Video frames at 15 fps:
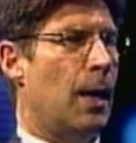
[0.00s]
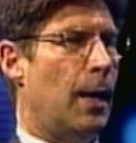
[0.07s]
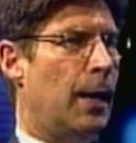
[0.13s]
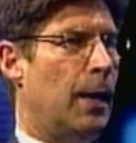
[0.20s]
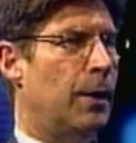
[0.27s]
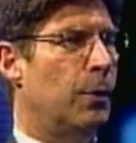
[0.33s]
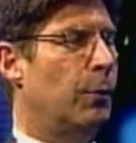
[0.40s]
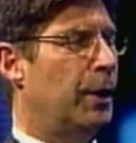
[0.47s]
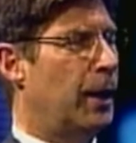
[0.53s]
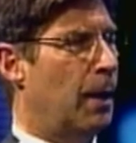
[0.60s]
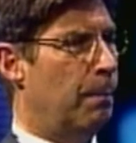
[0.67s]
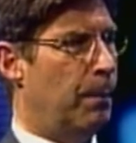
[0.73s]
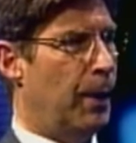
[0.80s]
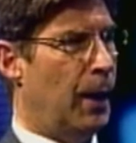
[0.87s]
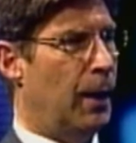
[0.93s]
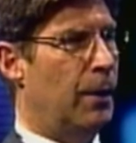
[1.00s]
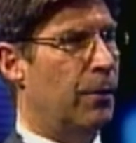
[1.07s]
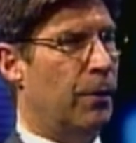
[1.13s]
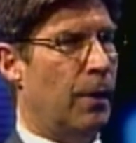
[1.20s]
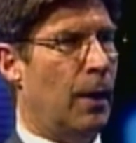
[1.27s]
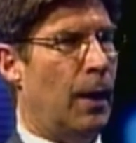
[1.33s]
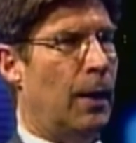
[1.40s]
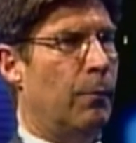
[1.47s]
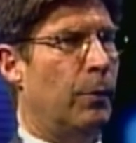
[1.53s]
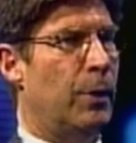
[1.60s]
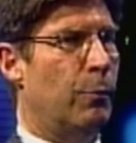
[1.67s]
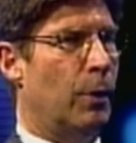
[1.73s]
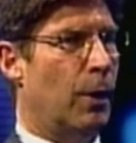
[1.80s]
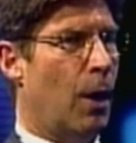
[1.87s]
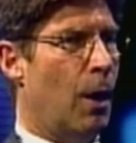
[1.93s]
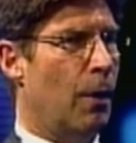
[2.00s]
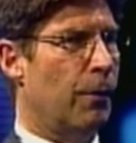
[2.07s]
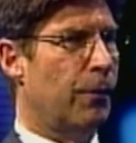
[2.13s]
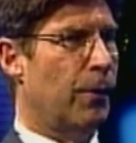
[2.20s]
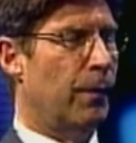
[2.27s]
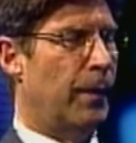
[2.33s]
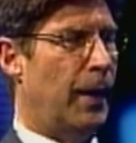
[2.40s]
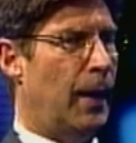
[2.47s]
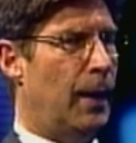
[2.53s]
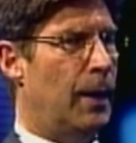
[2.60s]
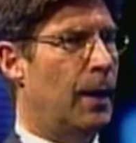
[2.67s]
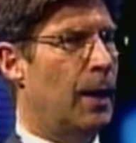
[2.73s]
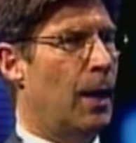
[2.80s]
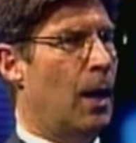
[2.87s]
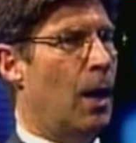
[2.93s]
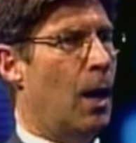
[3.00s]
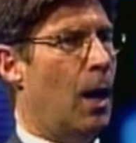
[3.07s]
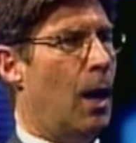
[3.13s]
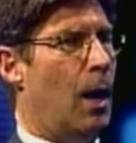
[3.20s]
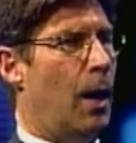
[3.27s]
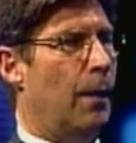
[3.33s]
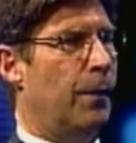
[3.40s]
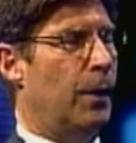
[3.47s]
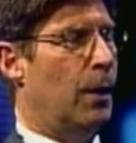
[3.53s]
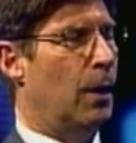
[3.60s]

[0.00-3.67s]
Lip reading: And who would get bids, and we would also then, I